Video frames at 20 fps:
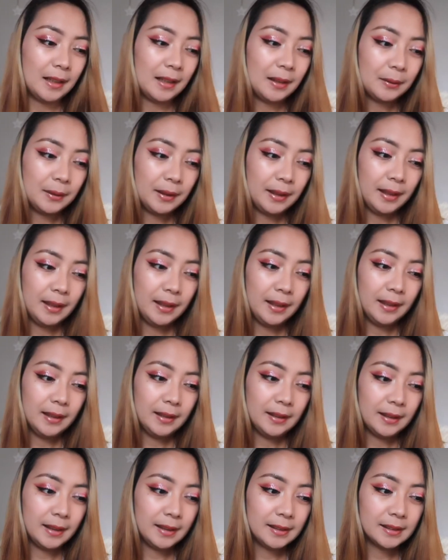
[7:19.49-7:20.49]
Okay,
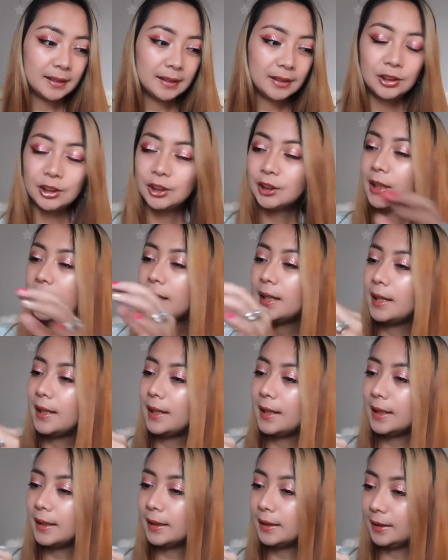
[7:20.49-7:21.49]
let's
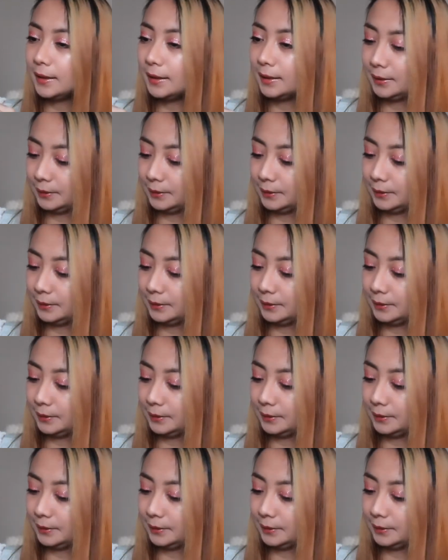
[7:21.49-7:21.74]
check.